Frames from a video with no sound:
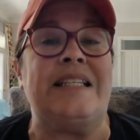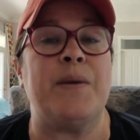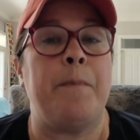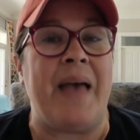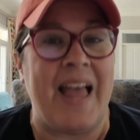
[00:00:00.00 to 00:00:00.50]

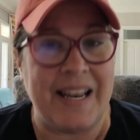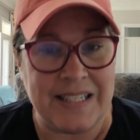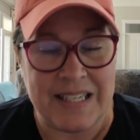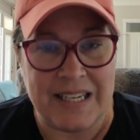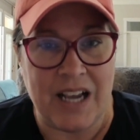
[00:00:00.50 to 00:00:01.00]

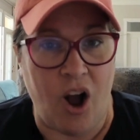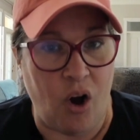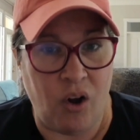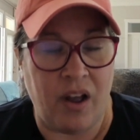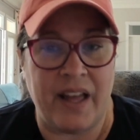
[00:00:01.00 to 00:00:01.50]
depending
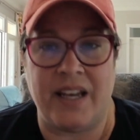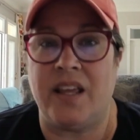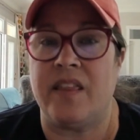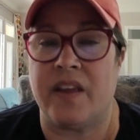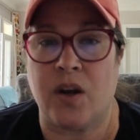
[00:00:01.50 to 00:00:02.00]
on
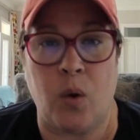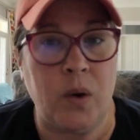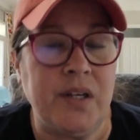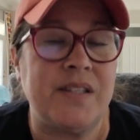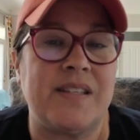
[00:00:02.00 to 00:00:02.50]
the
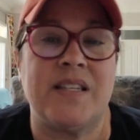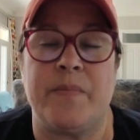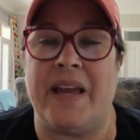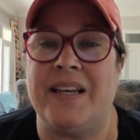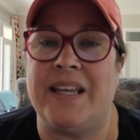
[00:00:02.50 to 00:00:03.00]
course,
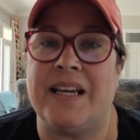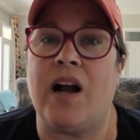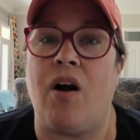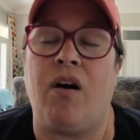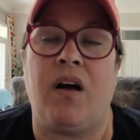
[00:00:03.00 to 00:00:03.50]
depending
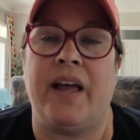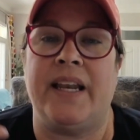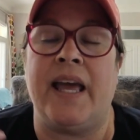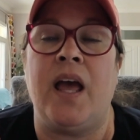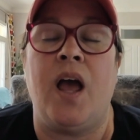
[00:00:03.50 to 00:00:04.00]

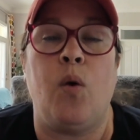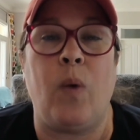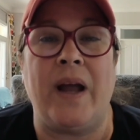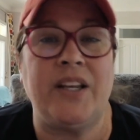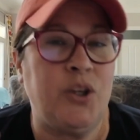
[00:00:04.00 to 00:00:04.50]
on
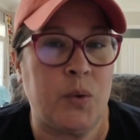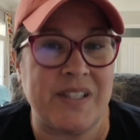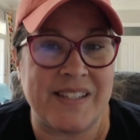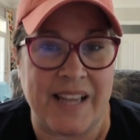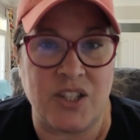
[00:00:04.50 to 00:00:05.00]
what your
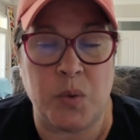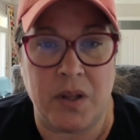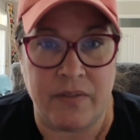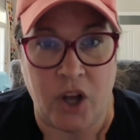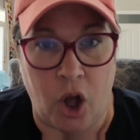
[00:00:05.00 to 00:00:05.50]
schedule
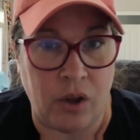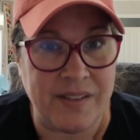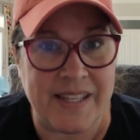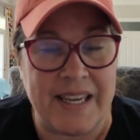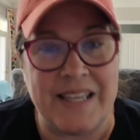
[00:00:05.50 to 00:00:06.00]
of
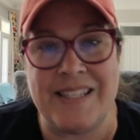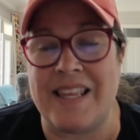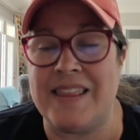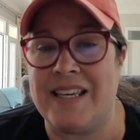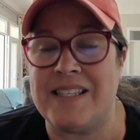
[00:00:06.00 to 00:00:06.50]
calls is,
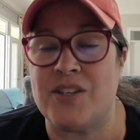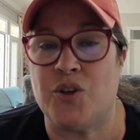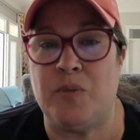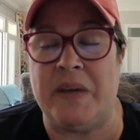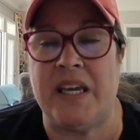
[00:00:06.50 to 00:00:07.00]
this
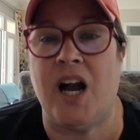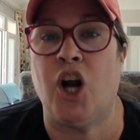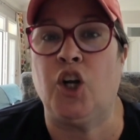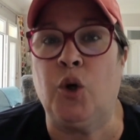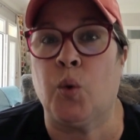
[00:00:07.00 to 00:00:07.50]
could be
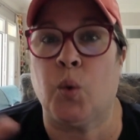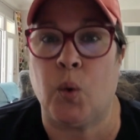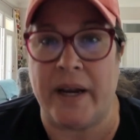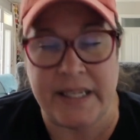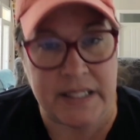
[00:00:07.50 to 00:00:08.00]
a
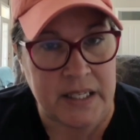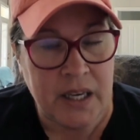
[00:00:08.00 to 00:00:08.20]
great